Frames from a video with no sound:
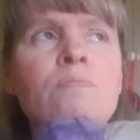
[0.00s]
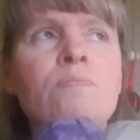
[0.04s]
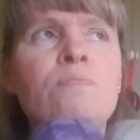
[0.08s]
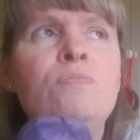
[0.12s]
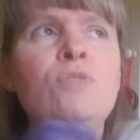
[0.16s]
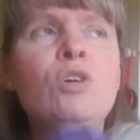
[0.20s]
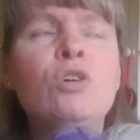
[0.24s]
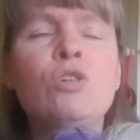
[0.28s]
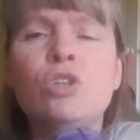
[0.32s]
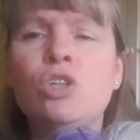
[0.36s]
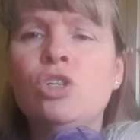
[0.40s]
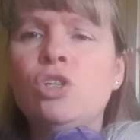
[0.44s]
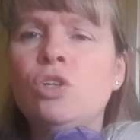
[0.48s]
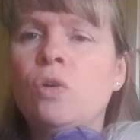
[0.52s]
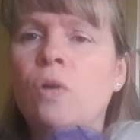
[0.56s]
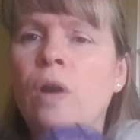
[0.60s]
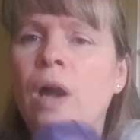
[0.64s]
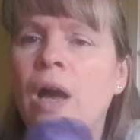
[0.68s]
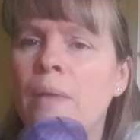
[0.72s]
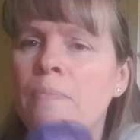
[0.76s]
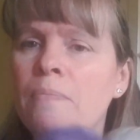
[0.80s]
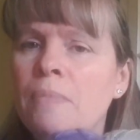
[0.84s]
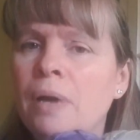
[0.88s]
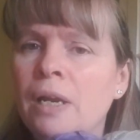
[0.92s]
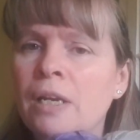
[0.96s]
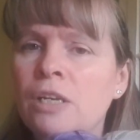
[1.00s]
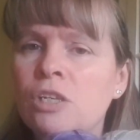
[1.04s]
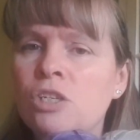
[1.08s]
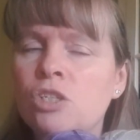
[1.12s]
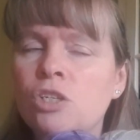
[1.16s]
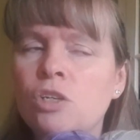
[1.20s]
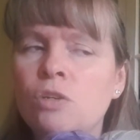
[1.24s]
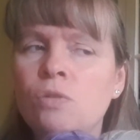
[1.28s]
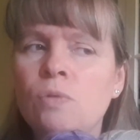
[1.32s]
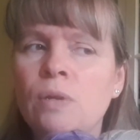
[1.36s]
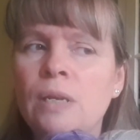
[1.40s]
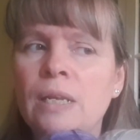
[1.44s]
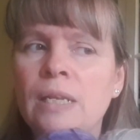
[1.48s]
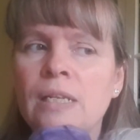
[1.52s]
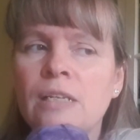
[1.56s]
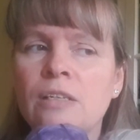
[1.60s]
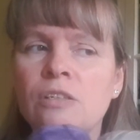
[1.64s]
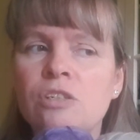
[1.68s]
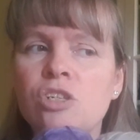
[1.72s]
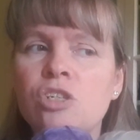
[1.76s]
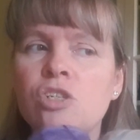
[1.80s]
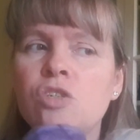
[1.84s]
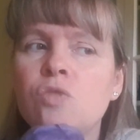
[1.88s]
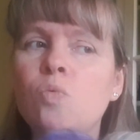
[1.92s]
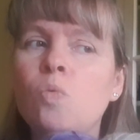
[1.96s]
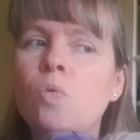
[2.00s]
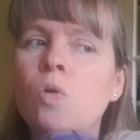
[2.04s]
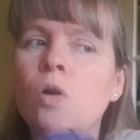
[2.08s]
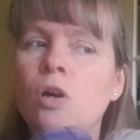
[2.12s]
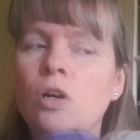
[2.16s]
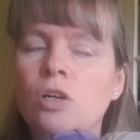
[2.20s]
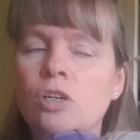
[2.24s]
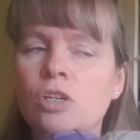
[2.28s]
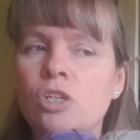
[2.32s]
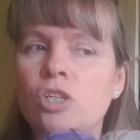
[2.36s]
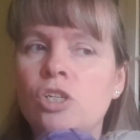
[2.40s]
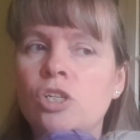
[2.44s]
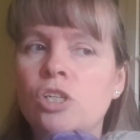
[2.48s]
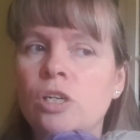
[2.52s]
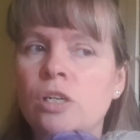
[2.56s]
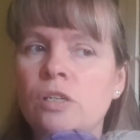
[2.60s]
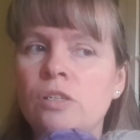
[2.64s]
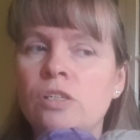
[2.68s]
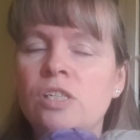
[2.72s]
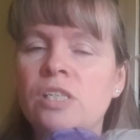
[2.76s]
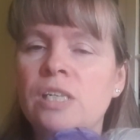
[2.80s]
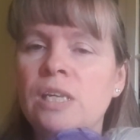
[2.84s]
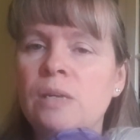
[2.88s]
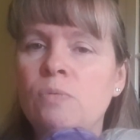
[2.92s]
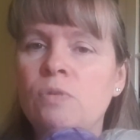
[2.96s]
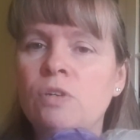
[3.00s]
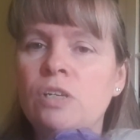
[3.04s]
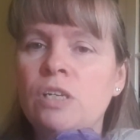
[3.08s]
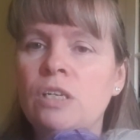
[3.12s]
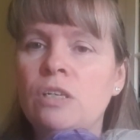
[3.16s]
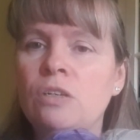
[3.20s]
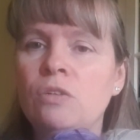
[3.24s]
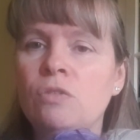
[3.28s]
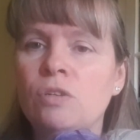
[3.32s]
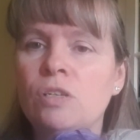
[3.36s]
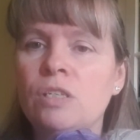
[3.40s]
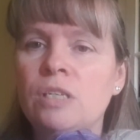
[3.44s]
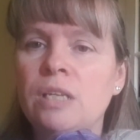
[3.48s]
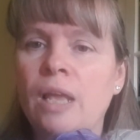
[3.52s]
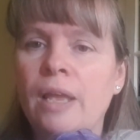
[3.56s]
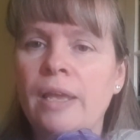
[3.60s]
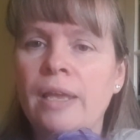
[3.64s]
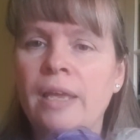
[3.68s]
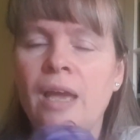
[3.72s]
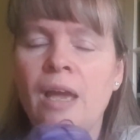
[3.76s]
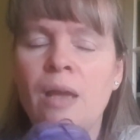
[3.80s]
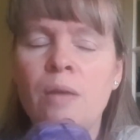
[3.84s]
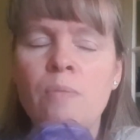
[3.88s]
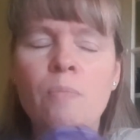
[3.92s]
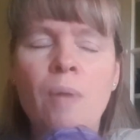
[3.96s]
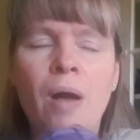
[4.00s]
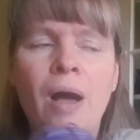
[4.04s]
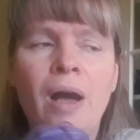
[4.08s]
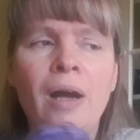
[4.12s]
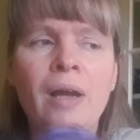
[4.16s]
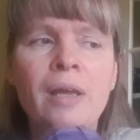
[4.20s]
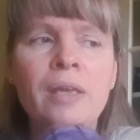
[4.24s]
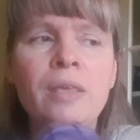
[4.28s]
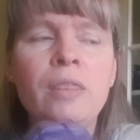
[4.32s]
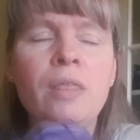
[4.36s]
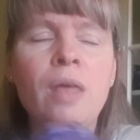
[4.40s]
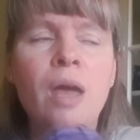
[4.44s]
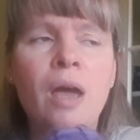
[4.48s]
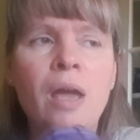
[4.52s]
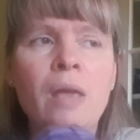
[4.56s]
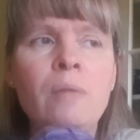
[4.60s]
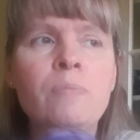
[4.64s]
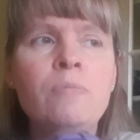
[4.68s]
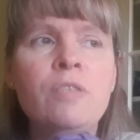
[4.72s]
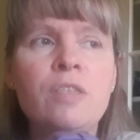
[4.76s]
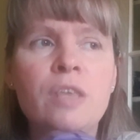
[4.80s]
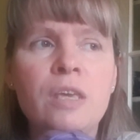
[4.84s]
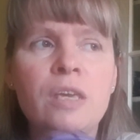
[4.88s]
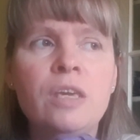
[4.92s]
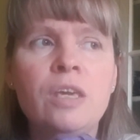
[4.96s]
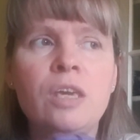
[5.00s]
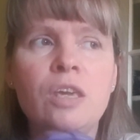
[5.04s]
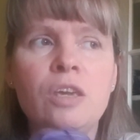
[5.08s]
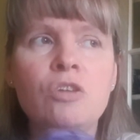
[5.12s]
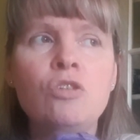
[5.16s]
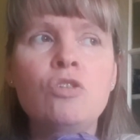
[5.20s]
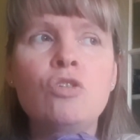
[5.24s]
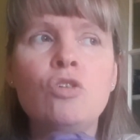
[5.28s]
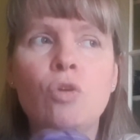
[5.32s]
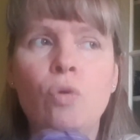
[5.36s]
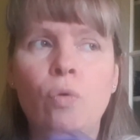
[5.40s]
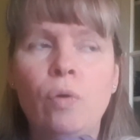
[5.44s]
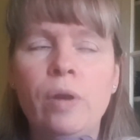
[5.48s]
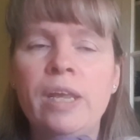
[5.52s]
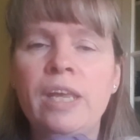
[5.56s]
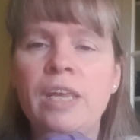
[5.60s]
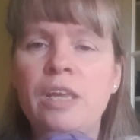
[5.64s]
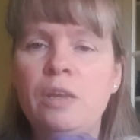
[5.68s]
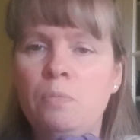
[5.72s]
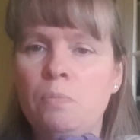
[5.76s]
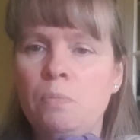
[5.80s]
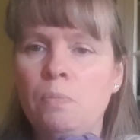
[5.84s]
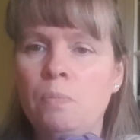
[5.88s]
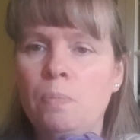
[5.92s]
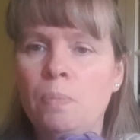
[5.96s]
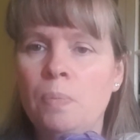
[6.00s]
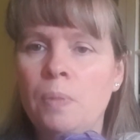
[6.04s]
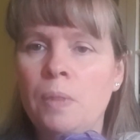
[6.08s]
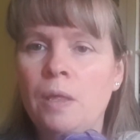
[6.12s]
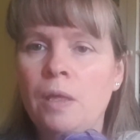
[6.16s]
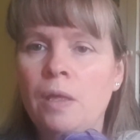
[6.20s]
Not sure. I might do a little swatch and see what it looks like. I'm thinking cream